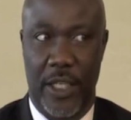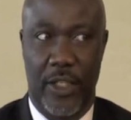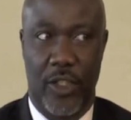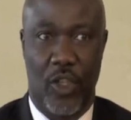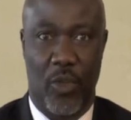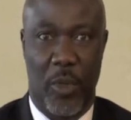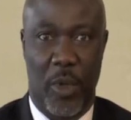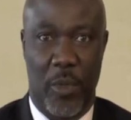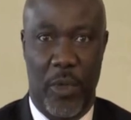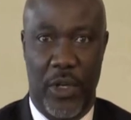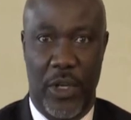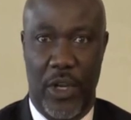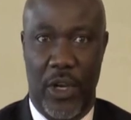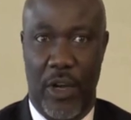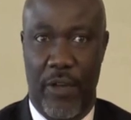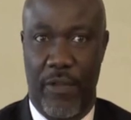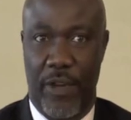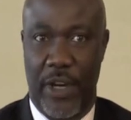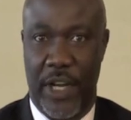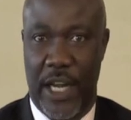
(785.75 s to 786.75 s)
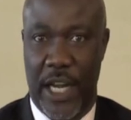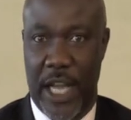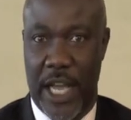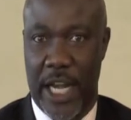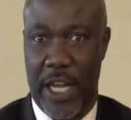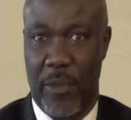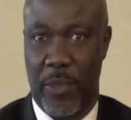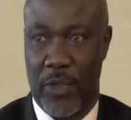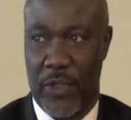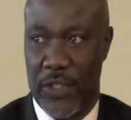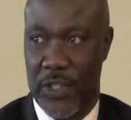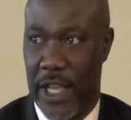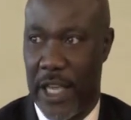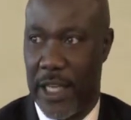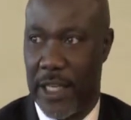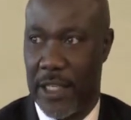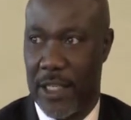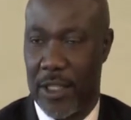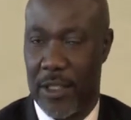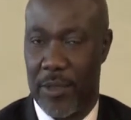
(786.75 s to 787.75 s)
to maybe recovering
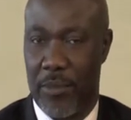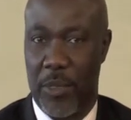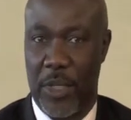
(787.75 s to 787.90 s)
90%,